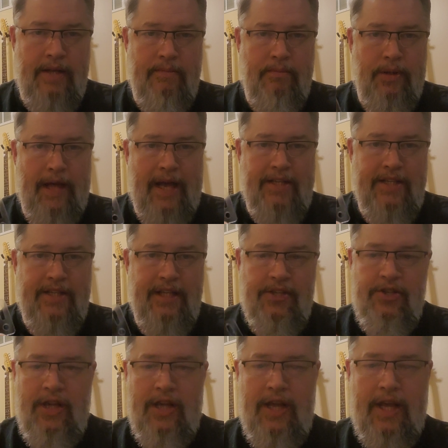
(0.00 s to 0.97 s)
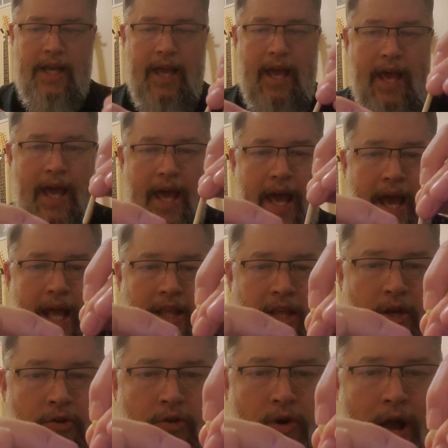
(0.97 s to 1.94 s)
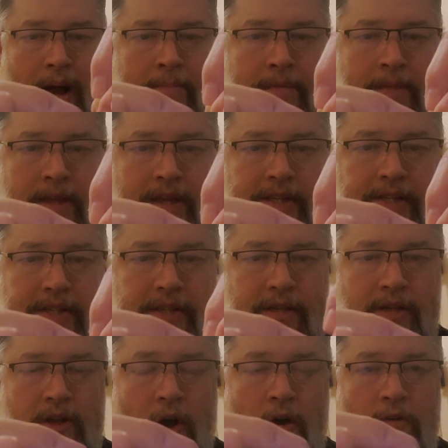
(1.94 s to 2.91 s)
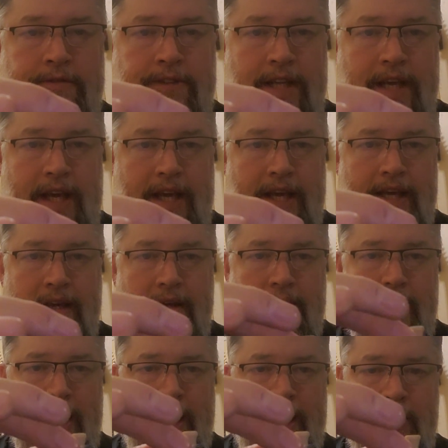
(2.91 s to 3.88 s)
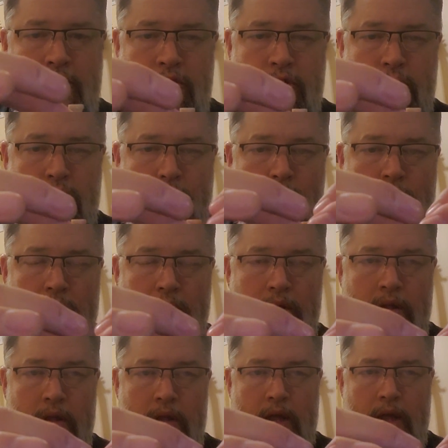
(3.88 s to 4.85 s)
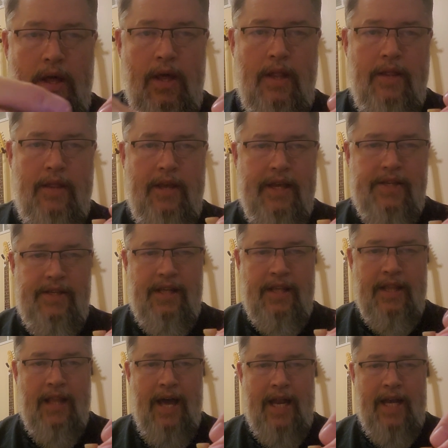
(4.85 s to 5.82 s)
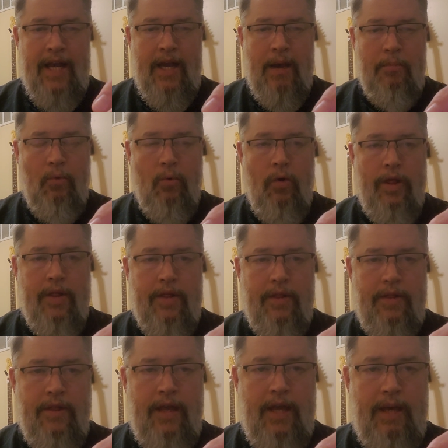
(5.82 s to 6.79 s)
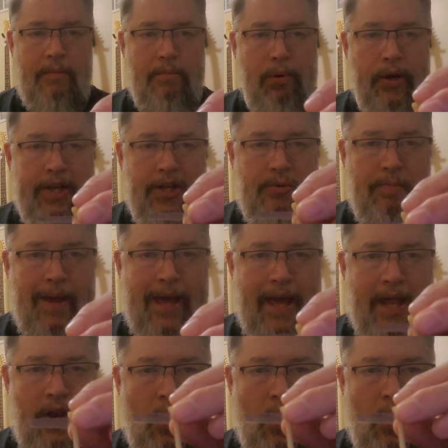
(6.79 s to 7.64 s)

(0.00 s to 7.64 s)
plastic jig, and you drop this golf tee into this and line it up with the bridge pin